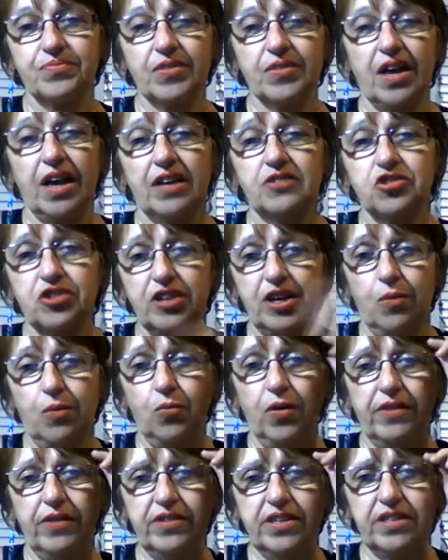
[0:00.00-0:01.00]
Actually, I'm
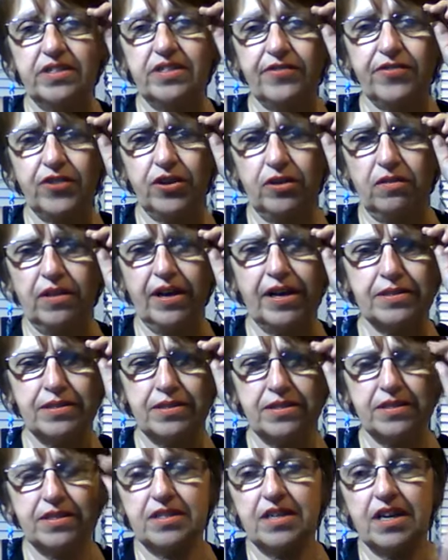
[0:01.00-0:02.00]
wearing different
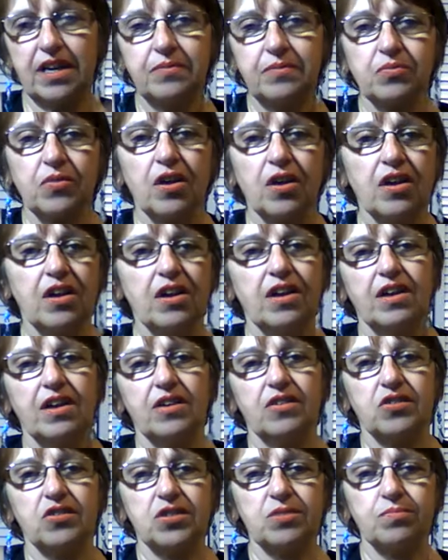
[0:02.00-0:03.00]
glasses today
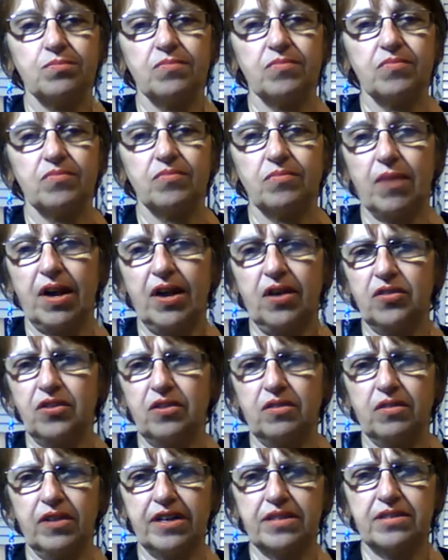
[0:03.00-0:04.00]
because my other
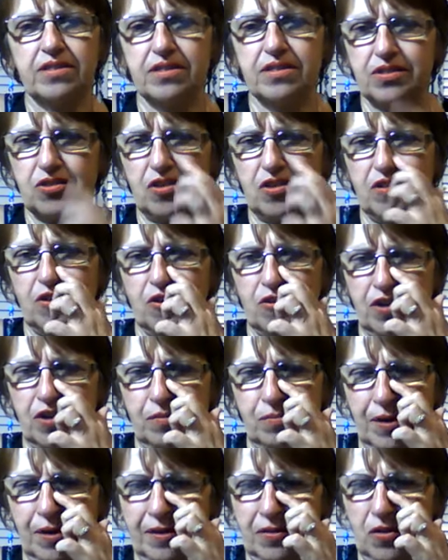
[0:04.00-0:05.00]
glasses started hurting
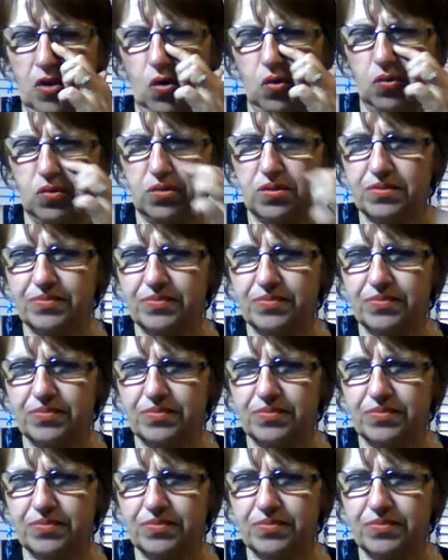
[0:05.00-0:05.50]
my nose.